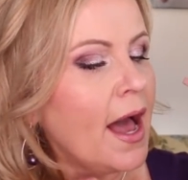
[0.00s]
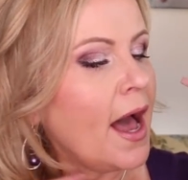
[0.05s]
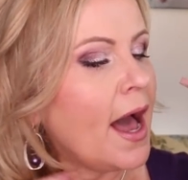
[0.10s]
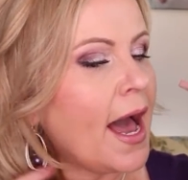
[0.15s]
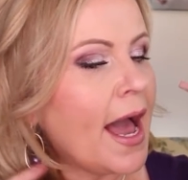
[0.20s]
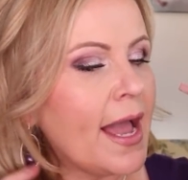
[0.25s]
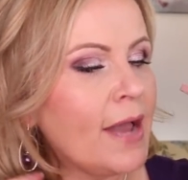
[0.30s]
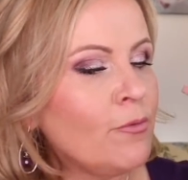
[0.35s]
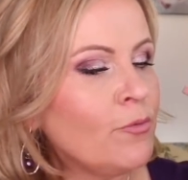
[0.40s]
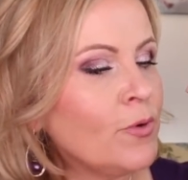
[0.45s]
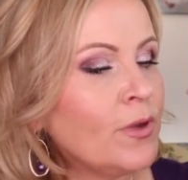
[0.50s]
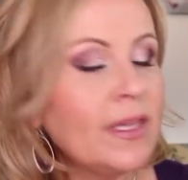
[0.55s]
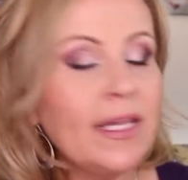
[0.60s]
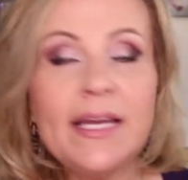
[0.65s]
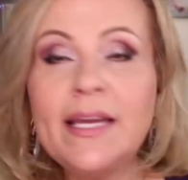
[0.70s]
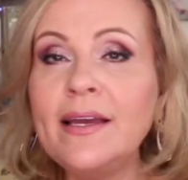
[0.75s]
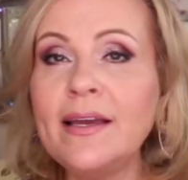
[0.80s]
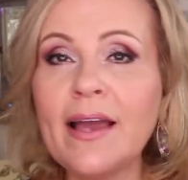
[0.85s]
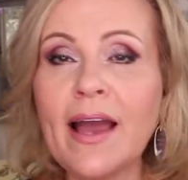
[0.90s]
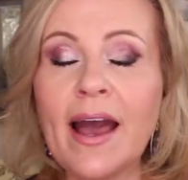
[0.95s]
I
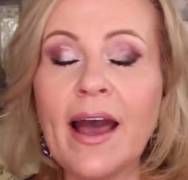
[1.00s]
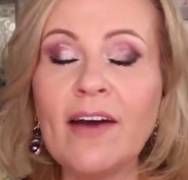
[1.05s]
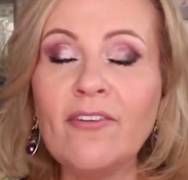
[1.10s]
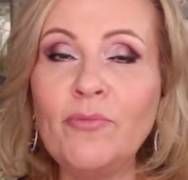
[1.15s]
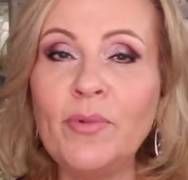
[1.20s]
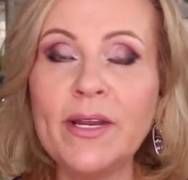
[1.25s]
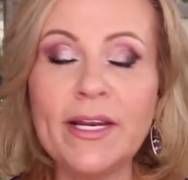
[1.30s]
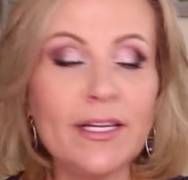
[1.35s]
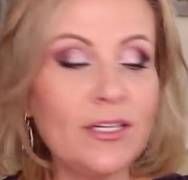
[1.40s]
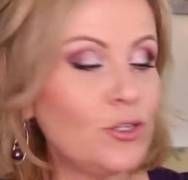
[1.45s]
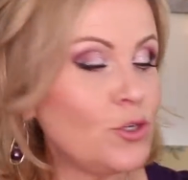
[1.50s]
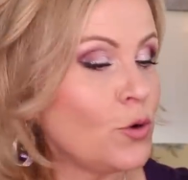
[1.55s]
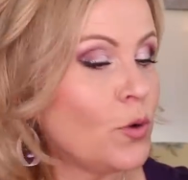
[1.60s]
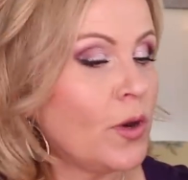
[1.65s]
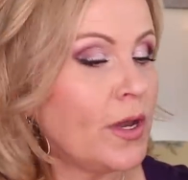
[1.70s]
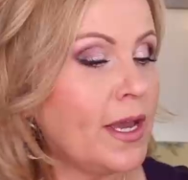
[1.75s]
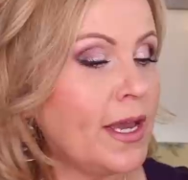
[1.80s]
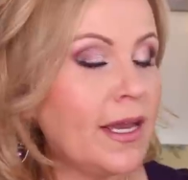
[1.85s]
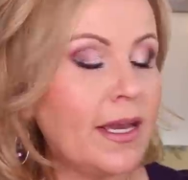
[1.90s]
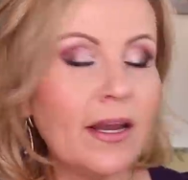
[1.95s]
really have been
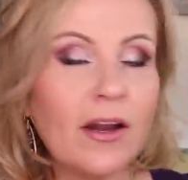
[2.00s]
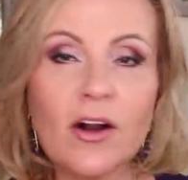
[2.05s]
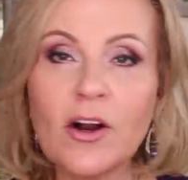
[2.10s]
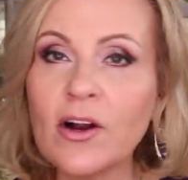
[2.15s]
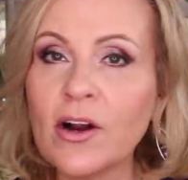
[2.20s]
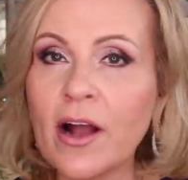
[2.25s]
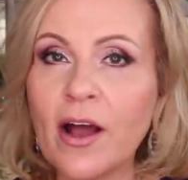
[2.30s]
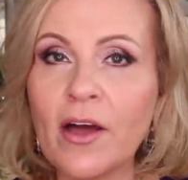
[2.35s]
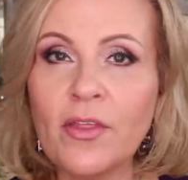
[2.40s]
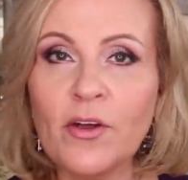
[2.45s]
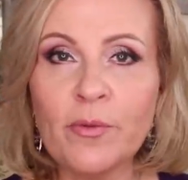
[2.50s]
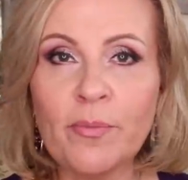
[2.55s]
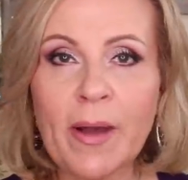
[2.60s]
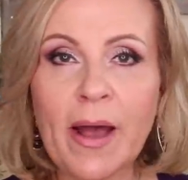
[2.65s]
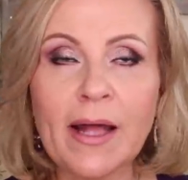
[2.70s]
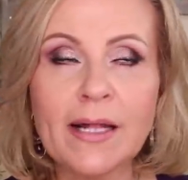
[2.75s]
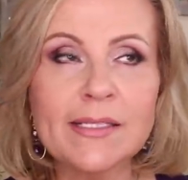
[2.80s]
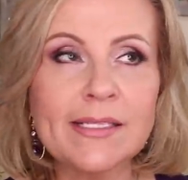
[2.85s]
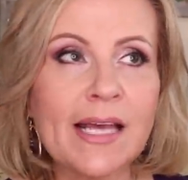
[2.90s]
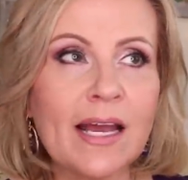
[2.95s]
enjoying her other
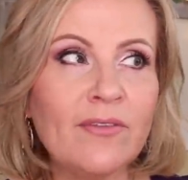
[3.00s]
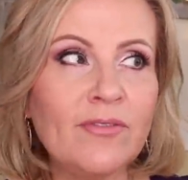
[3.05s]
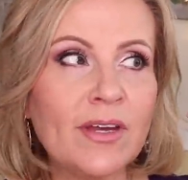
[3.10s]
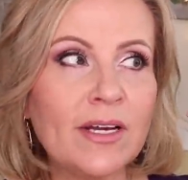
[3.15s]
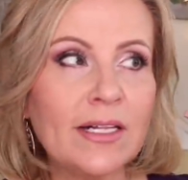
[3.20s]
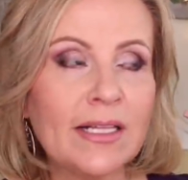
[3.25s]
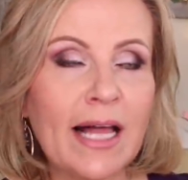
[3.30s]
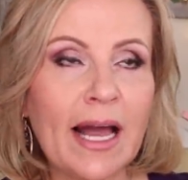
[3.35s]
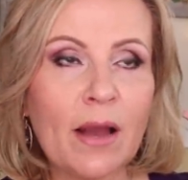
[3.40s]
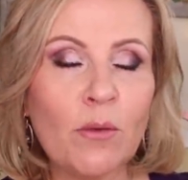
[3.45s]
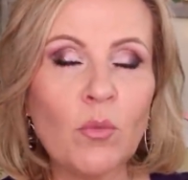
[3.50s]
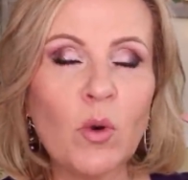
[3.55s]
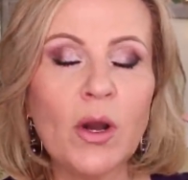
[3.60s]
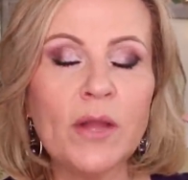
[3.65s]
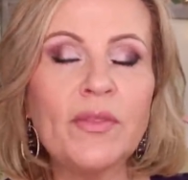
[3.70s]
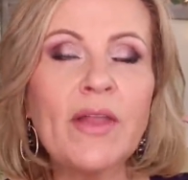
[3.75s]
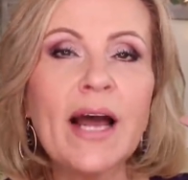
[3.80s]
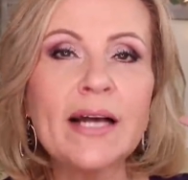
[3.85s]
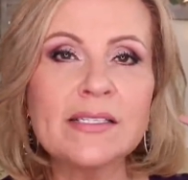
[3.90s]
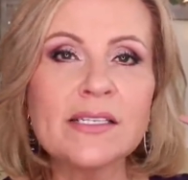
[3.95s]
palettes. I have the Glam
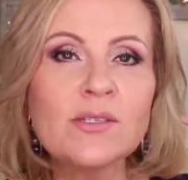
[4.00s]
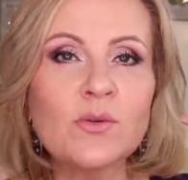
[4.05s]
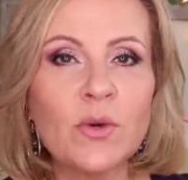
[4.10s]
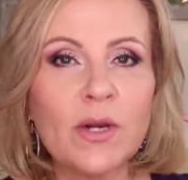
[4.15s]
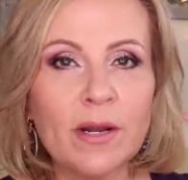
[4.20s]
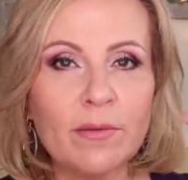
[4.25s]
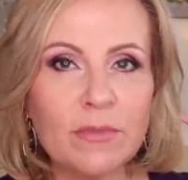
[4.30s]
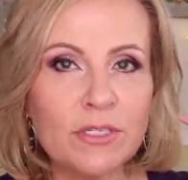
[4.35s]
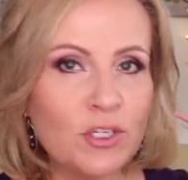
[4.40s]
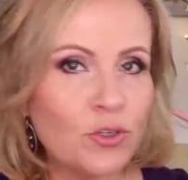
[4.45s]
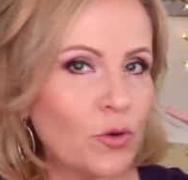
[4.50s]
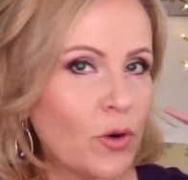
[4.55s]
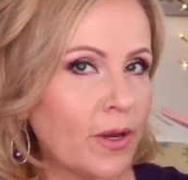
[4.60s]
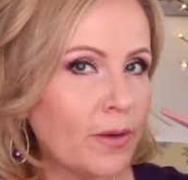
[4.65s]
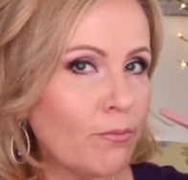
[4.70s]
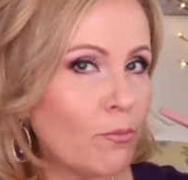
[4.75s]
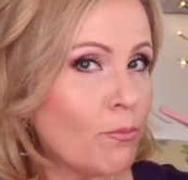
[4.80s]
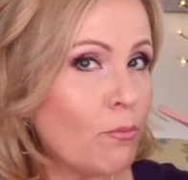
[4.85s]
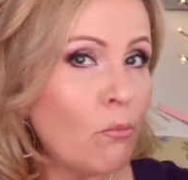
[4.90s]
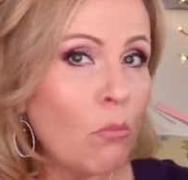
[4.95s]
one. That's the one I'm
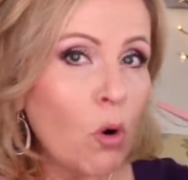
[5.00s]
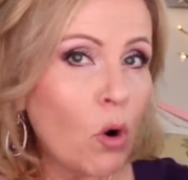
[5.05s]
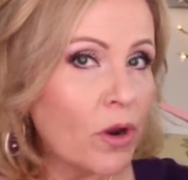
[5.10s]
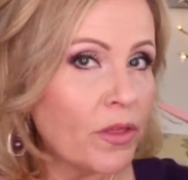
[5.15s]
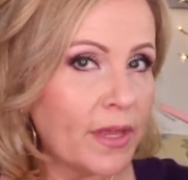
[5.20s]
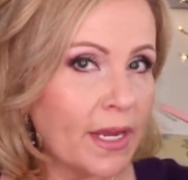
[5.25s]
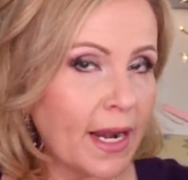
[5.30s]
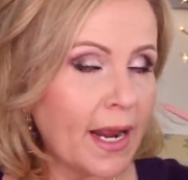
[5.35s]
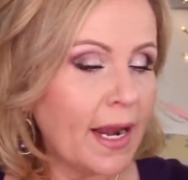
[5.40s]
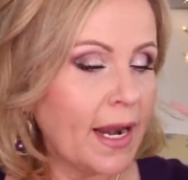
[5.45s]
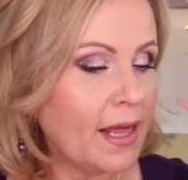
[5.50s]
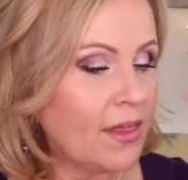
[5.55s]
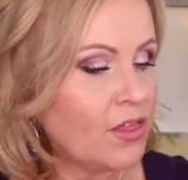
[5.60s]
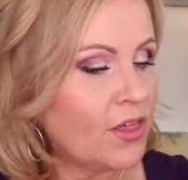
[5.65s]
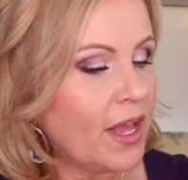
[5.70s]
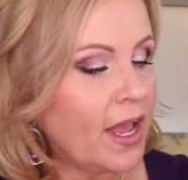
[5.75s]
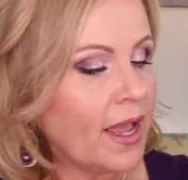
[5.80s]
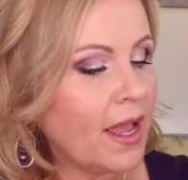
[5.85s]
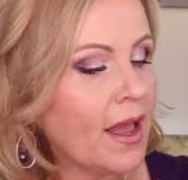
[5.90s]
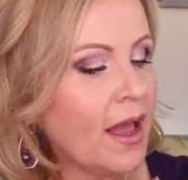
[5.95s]
enjoying more than
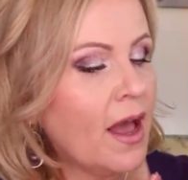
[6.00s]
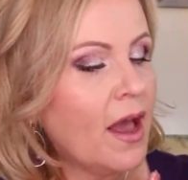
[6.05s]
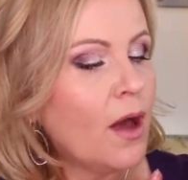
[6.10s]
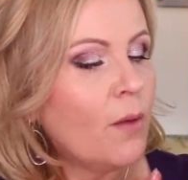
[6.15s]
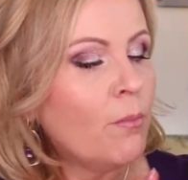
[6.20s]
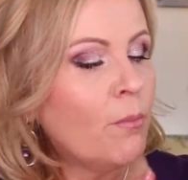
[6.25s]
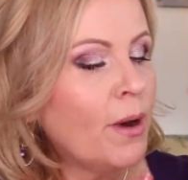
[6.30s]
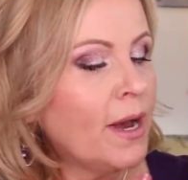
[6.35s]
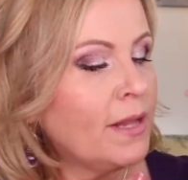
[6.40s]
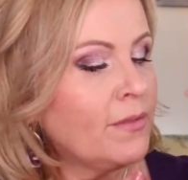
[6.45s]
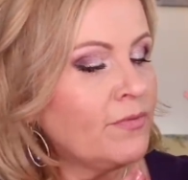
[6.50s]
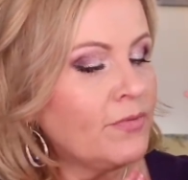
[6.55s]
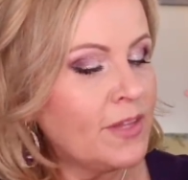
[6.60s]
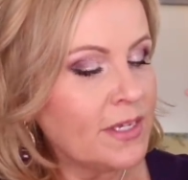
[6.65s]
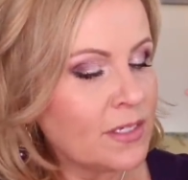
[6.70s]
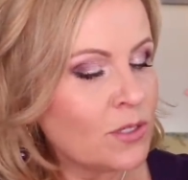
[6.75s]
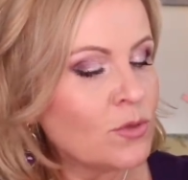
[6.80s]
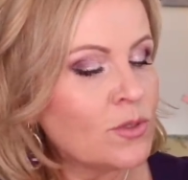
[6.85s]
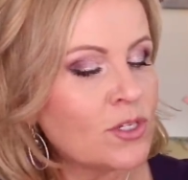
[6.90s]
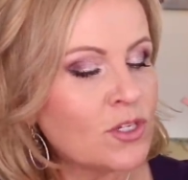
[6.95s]
anything. But
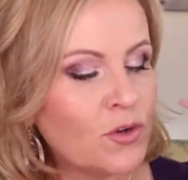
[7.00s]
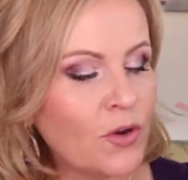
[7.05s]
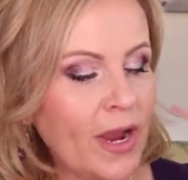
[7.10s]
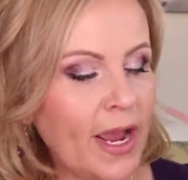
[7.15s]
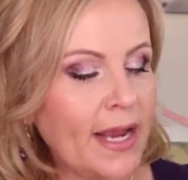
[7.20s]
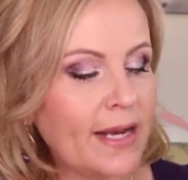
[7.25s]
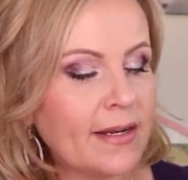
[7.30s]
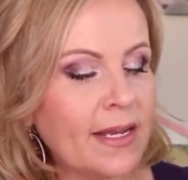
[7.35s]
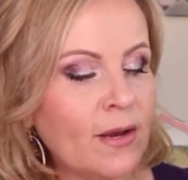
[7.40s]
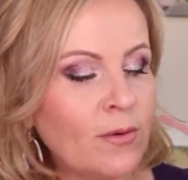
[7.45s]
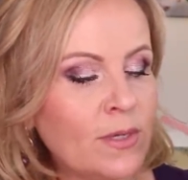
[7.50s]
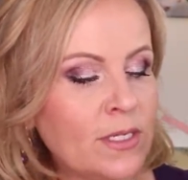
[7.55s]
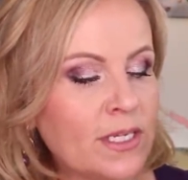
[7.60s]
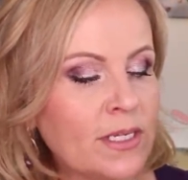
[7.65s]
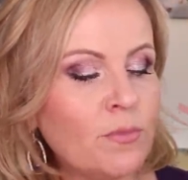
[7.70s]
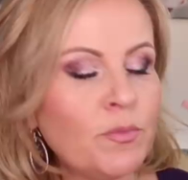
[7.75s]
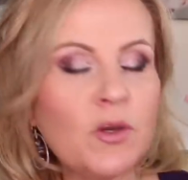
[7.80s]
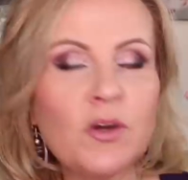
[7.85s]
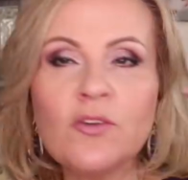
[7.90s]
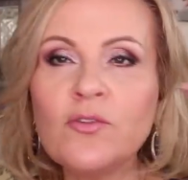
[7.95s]
this was great. It was
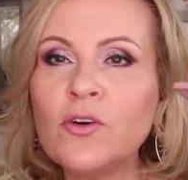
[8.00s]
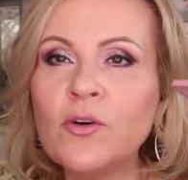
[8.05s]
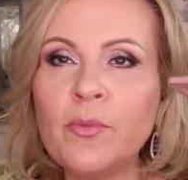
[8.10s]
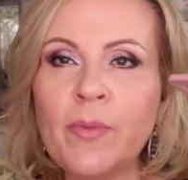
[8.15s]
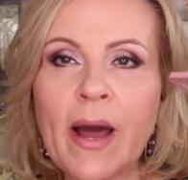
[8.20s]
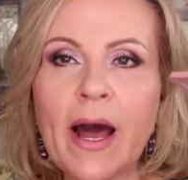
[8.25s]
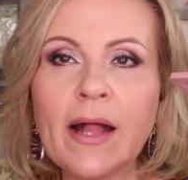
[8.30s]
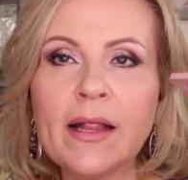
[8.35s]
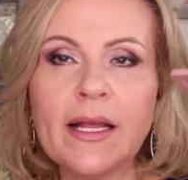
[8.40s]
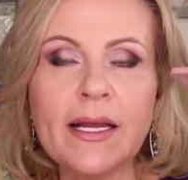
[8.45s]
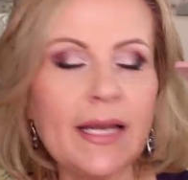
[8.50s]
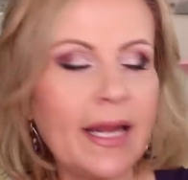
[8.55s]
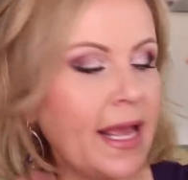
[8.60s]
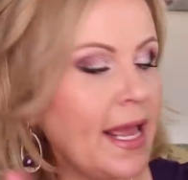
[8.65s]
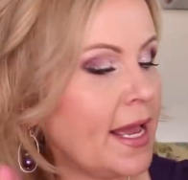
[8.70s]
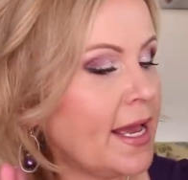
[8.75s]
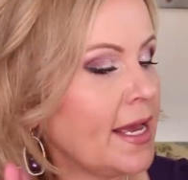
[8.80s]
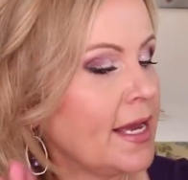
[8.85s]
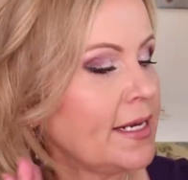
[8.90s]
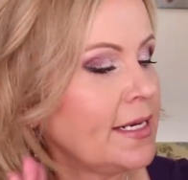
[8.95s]
a beautiful palette,
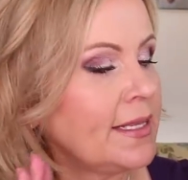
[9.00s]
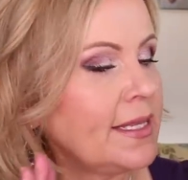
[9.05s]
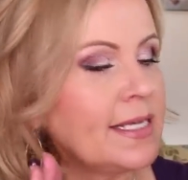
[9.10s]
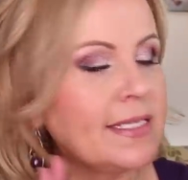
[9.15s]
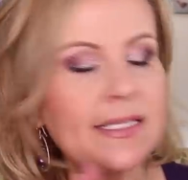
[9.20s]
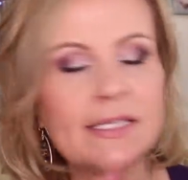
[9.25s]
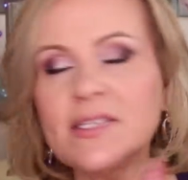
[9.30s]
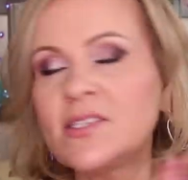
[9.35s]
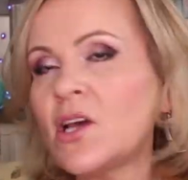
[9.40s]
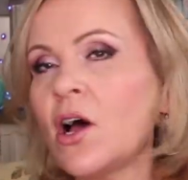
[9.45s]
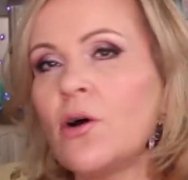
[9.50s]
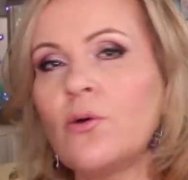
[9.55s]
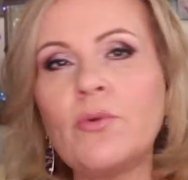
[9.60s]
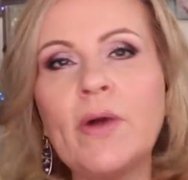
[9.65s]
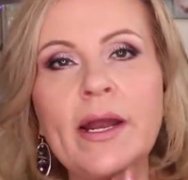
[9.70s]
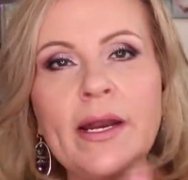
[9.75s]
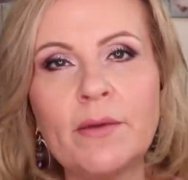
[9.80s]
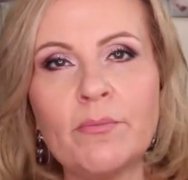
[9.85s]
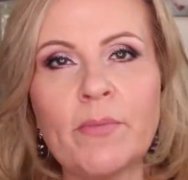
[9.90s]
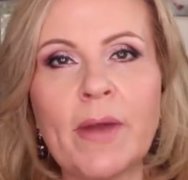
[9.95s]
and this is all
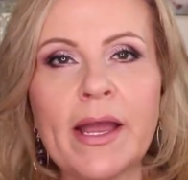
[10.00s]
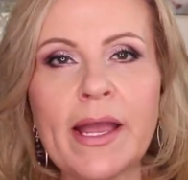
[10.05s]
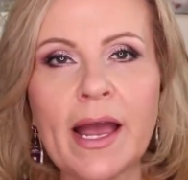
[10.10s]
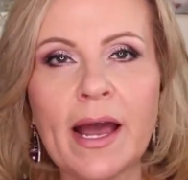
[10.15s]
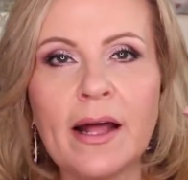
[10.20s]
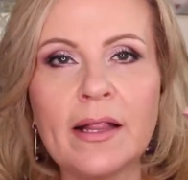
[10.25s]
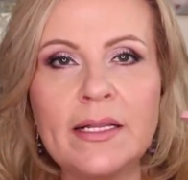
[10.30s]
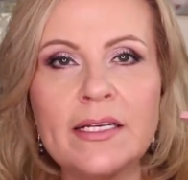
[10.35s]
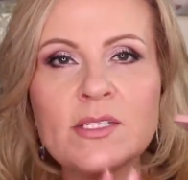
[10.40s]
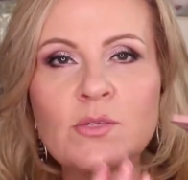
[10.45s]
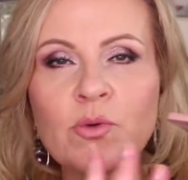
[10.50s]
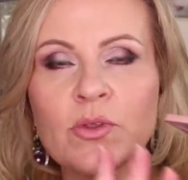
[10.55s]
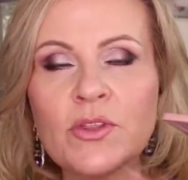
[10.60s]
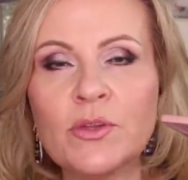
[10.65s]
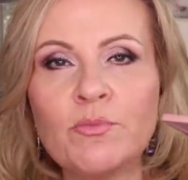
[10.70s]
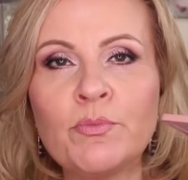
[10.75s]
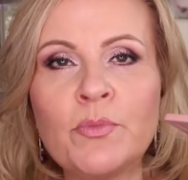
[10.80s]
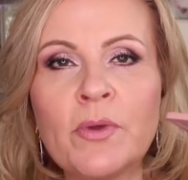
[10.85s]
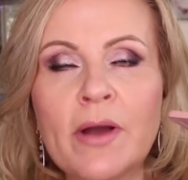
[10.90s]
right up my alleys with the